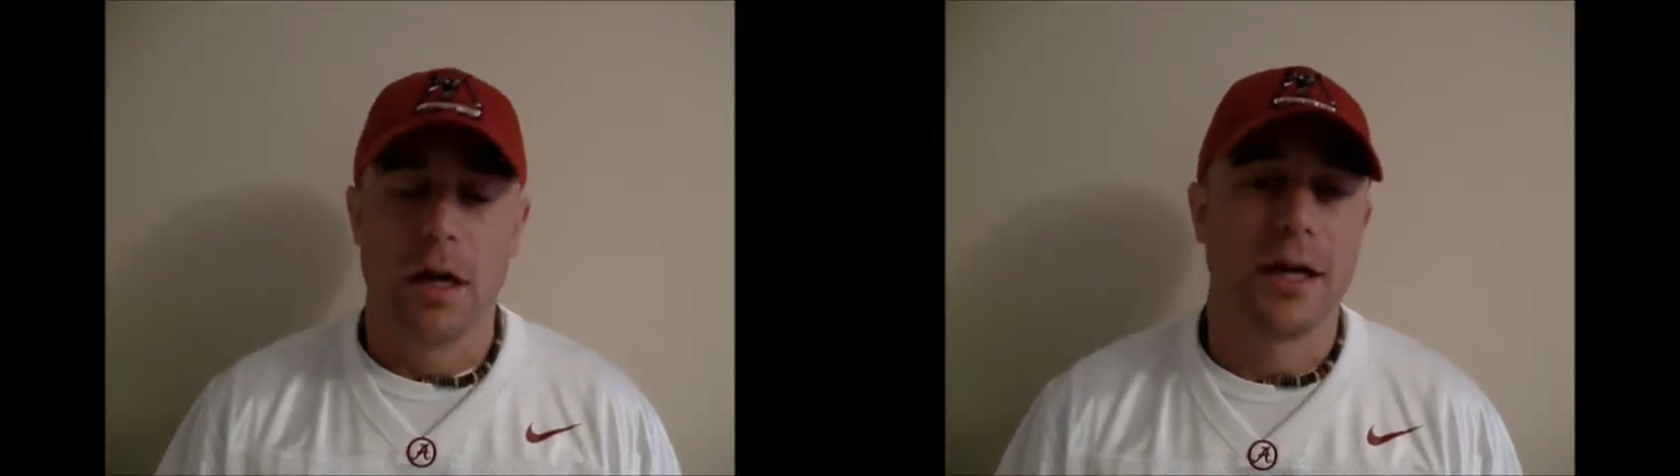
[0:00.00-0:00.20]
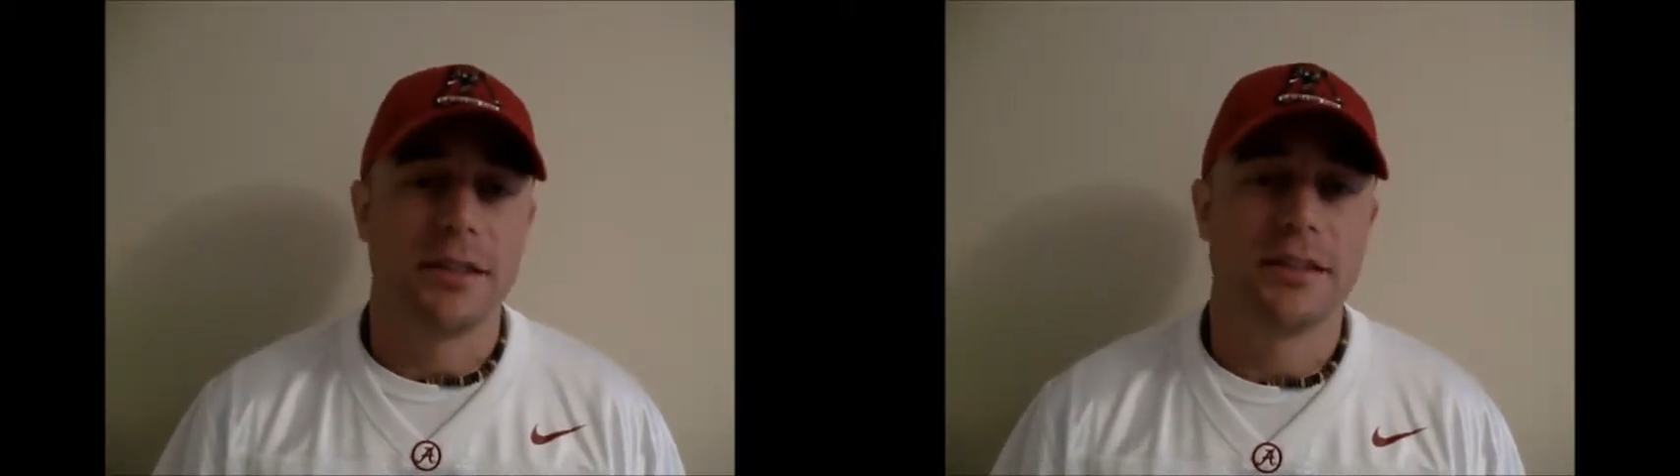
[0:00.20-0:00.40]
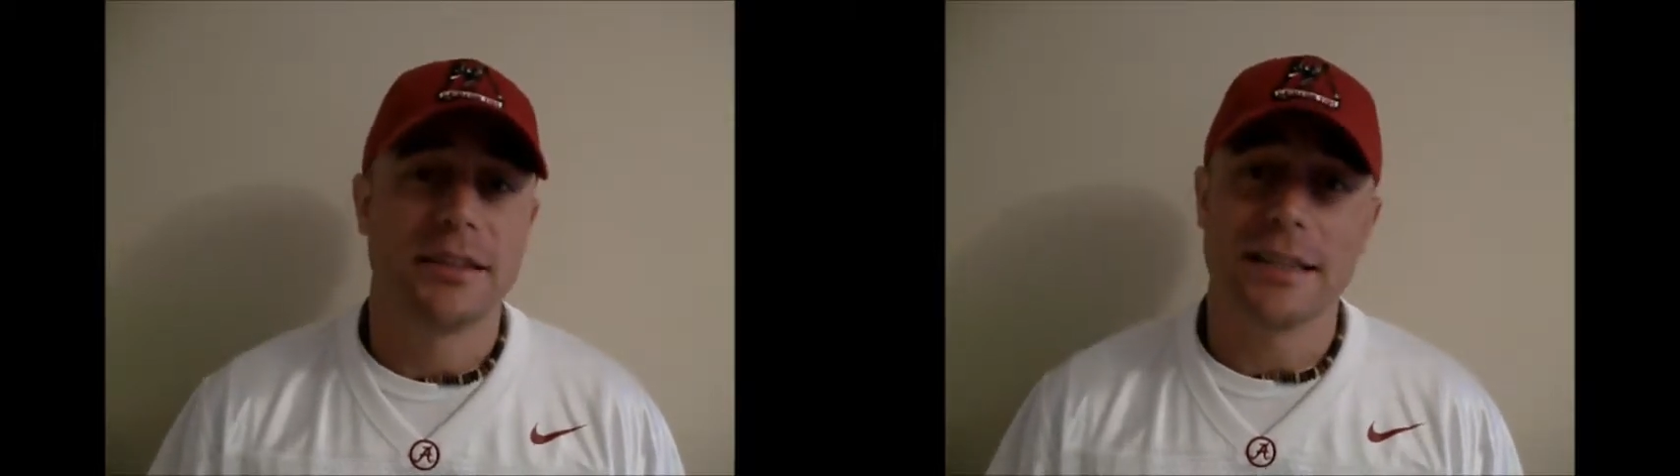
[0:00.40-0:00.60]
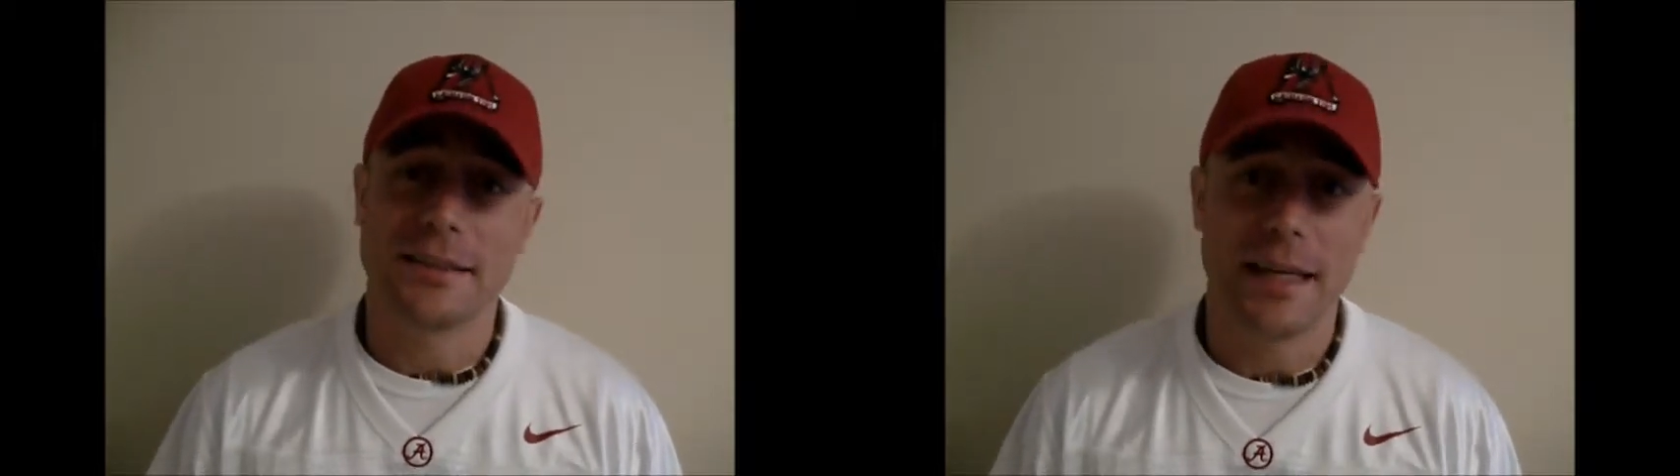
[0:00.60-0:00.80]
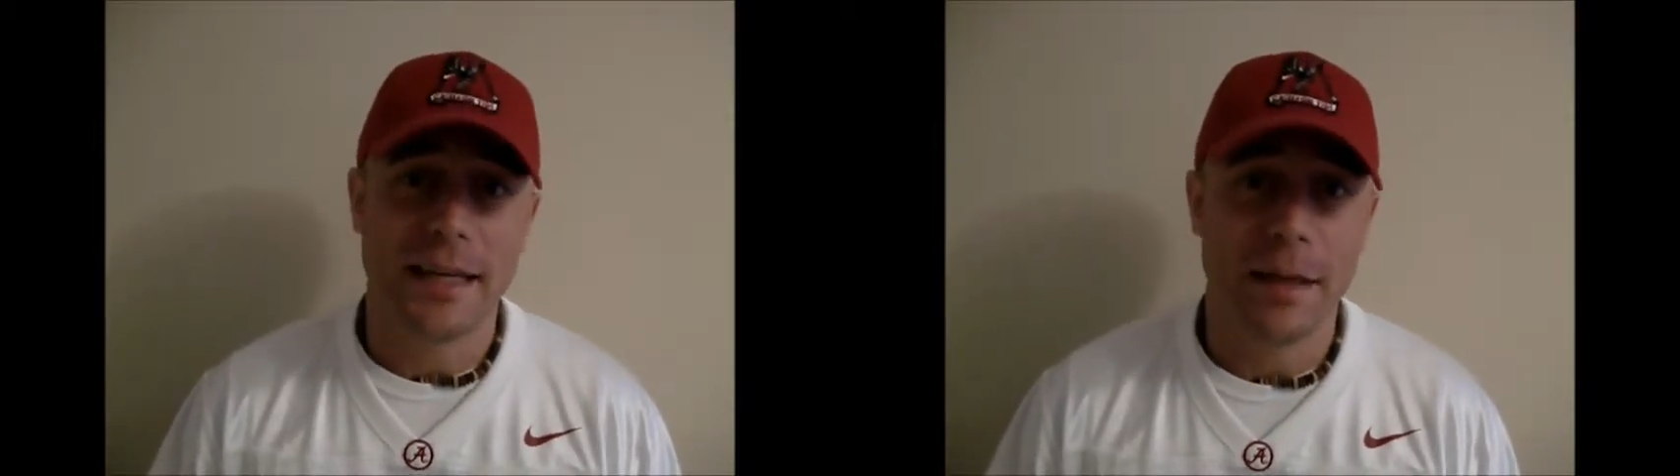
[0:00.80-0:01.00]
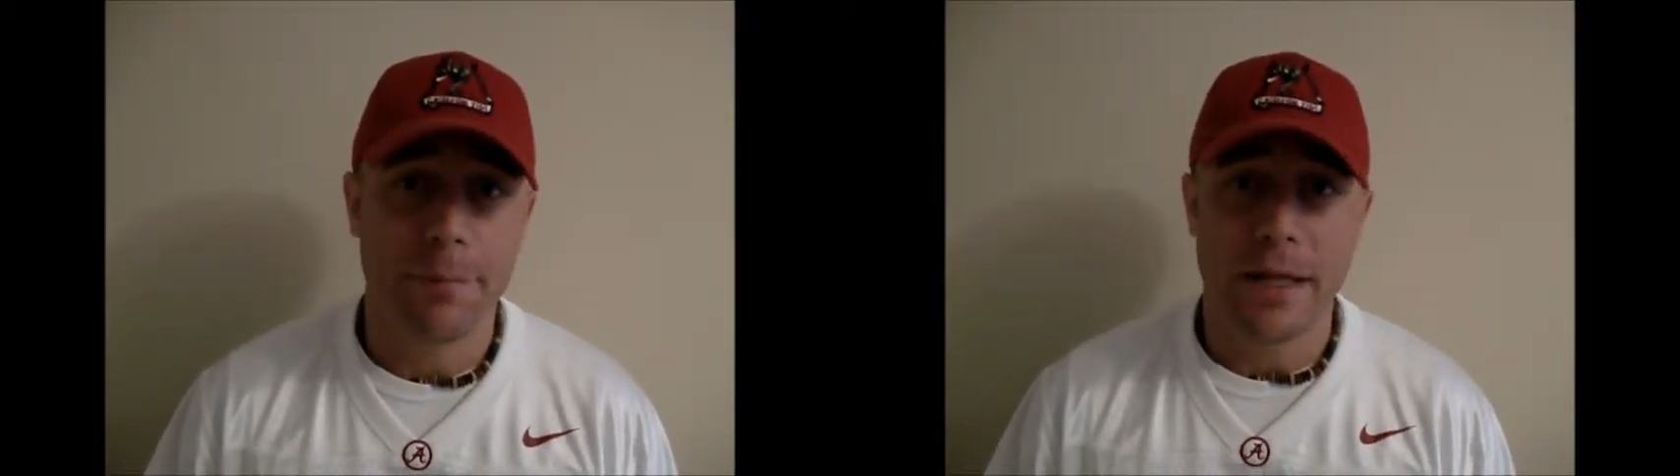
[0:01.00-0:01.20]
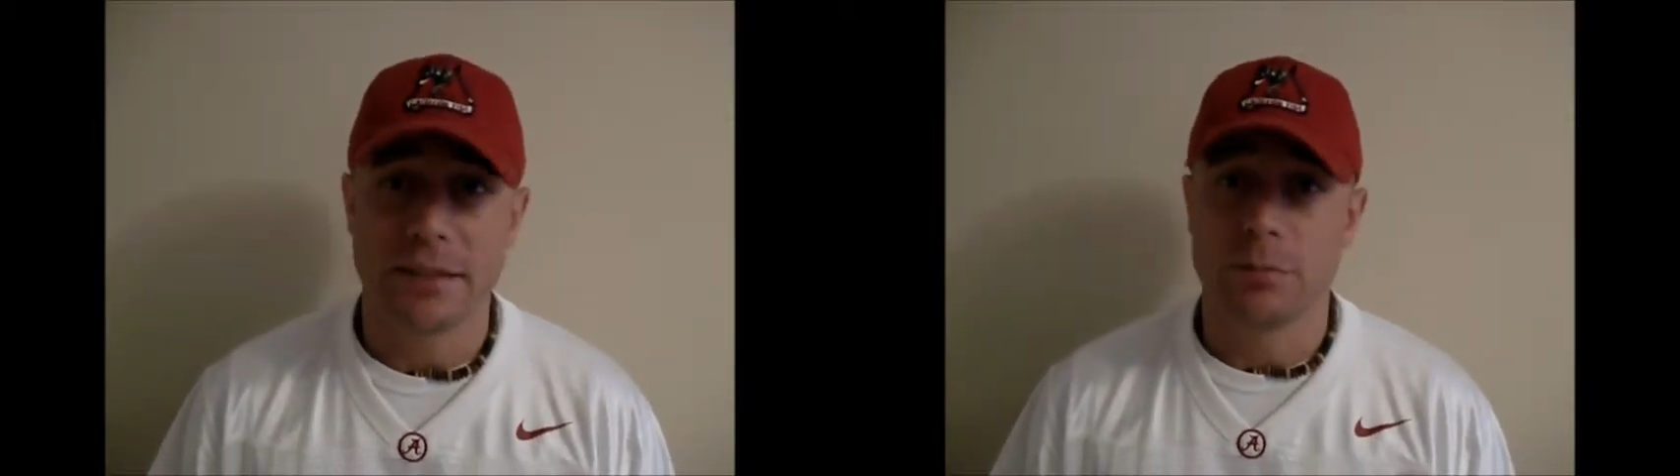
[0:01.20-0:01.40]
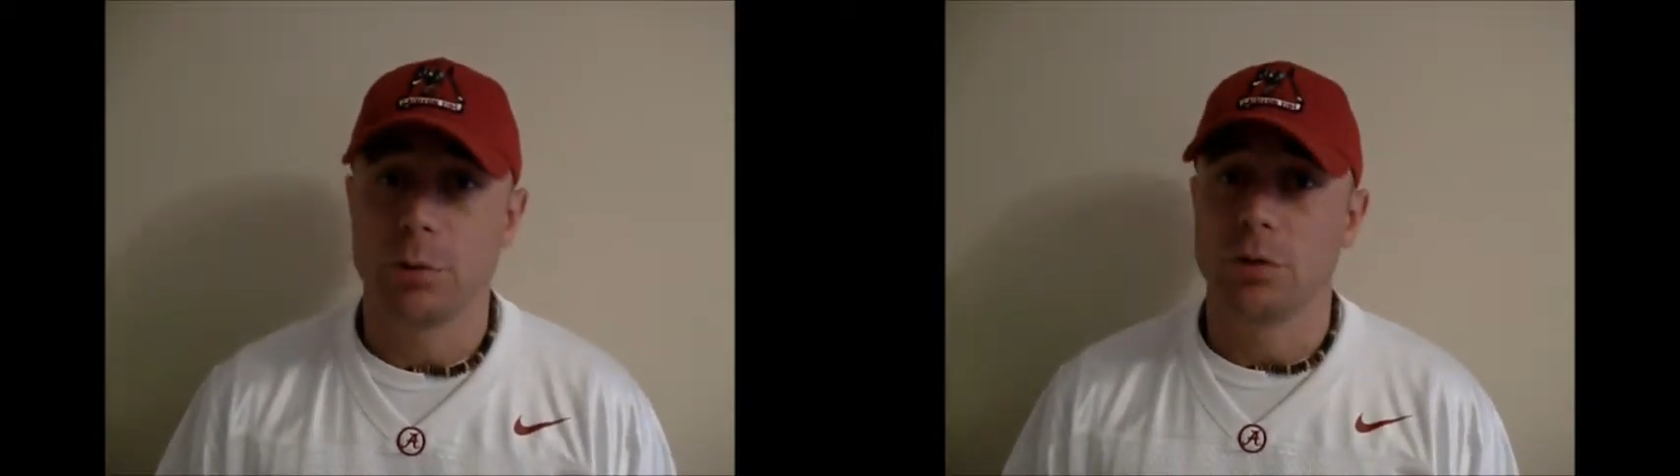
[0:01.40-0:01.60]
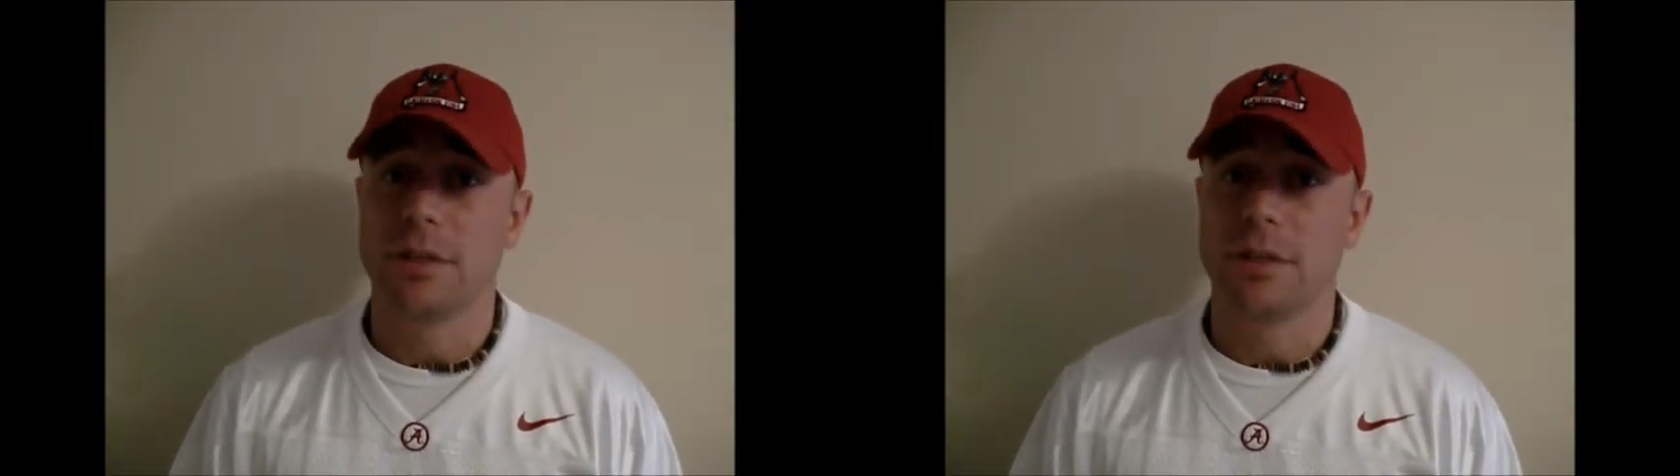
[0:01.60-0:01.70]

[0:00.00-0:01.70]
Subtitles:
All right, Texas A&M and SMU.